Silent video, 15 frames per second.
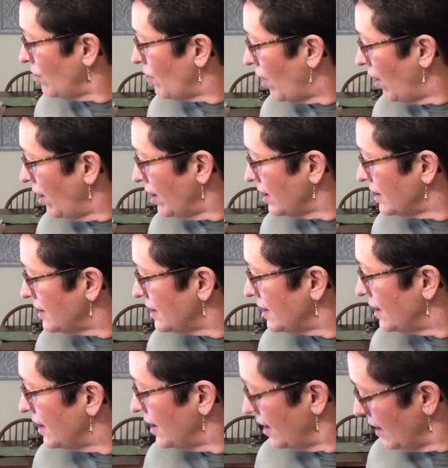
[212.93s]
Rox.
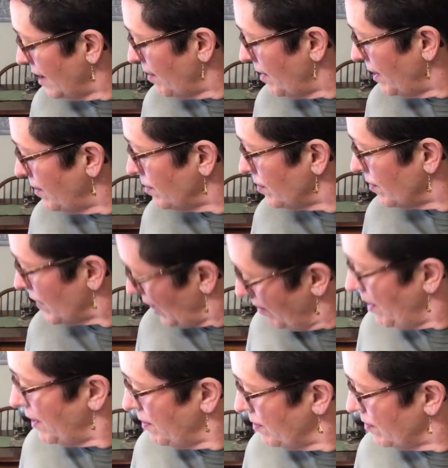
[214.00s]
Come
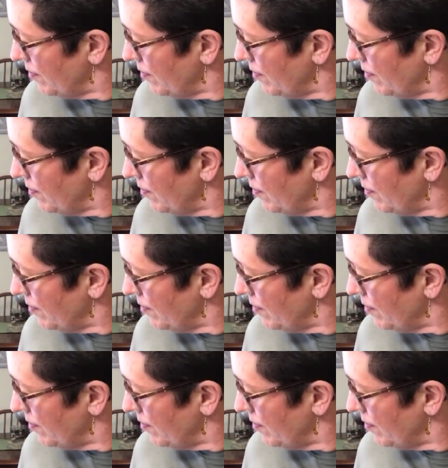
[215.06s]
on.